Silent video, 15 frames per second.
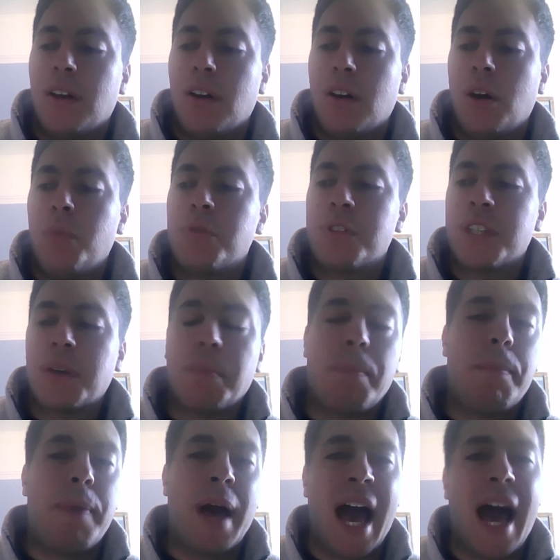almost like
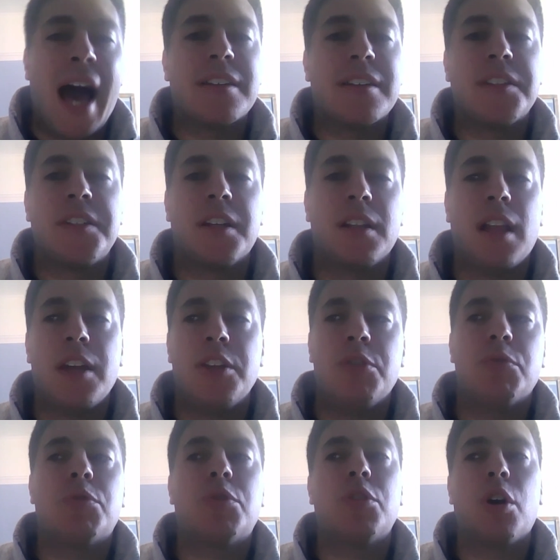pass to let
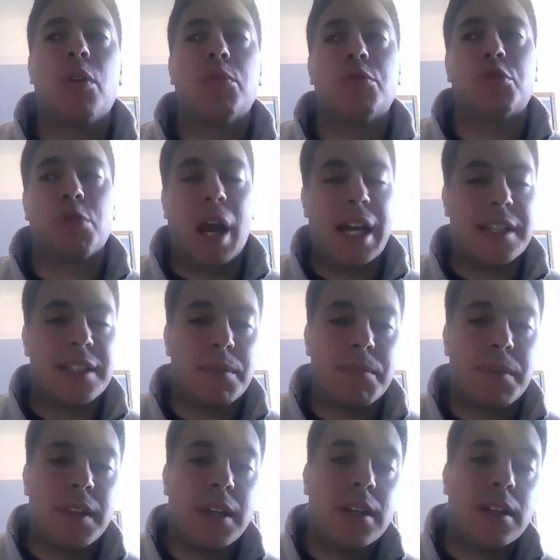you go try
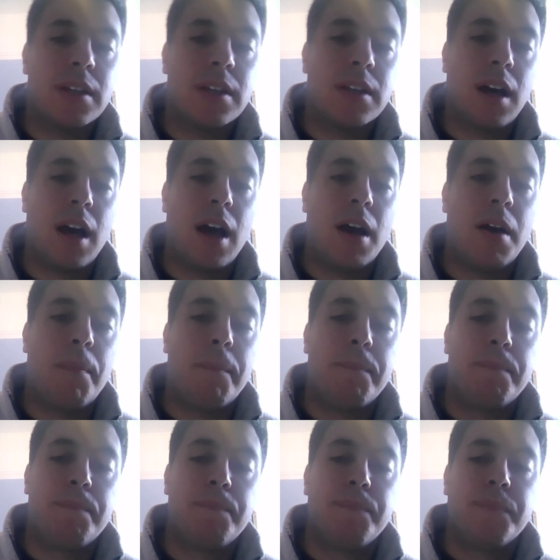something.
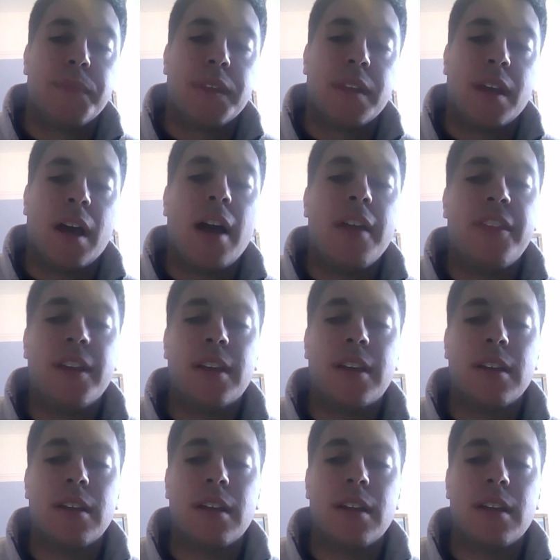I think
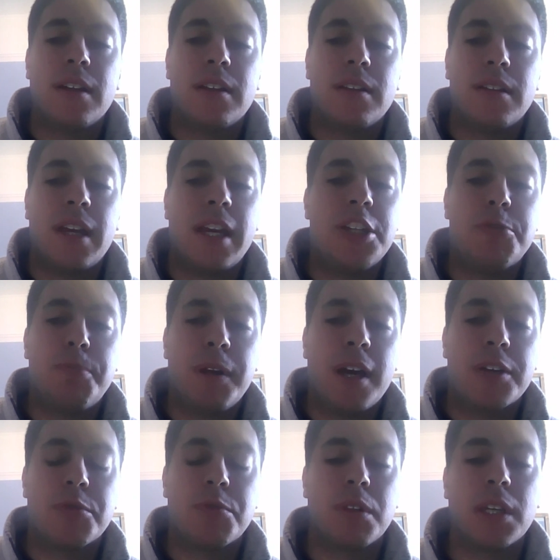
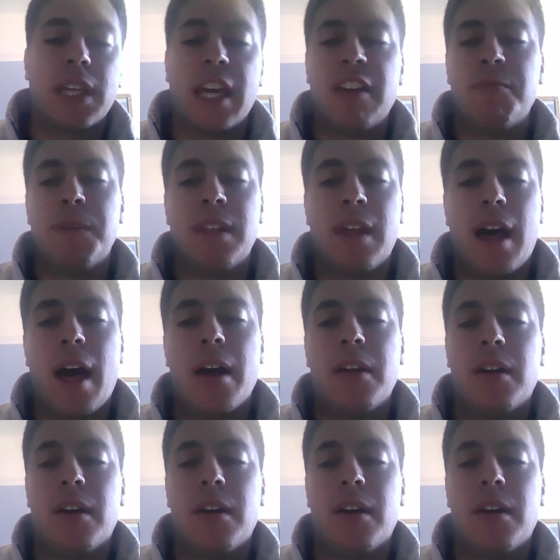HBS really gave me that.